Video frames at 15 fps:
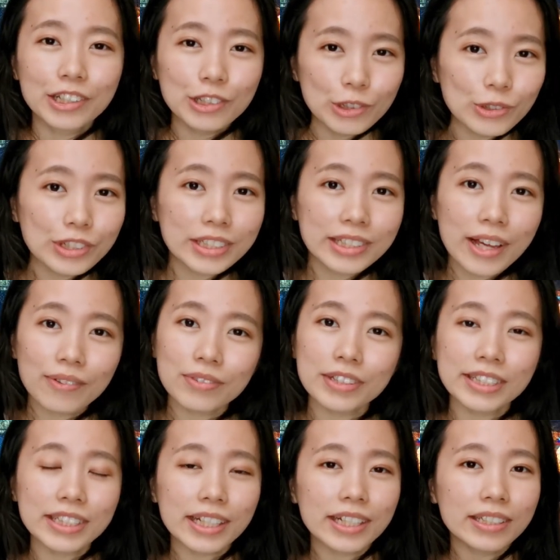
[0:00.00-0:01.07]
You just have to
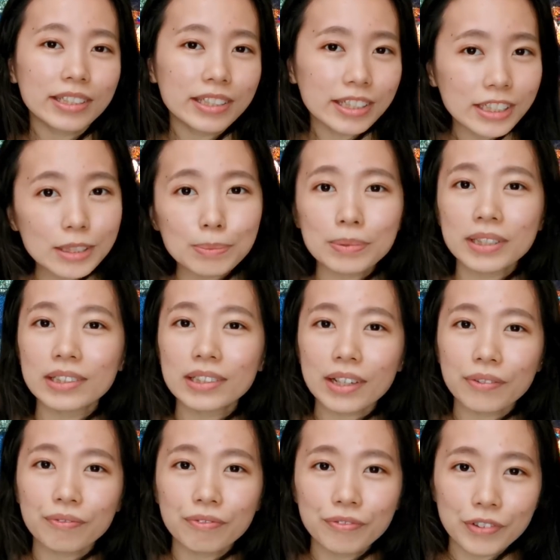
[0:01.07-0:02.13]
stay disciplined
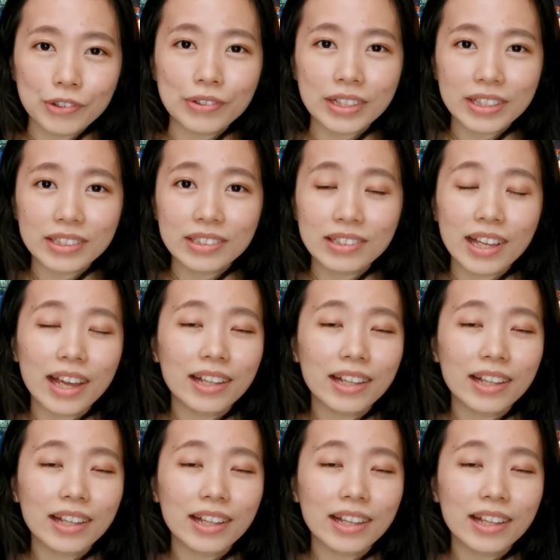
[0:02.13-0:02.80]
and focused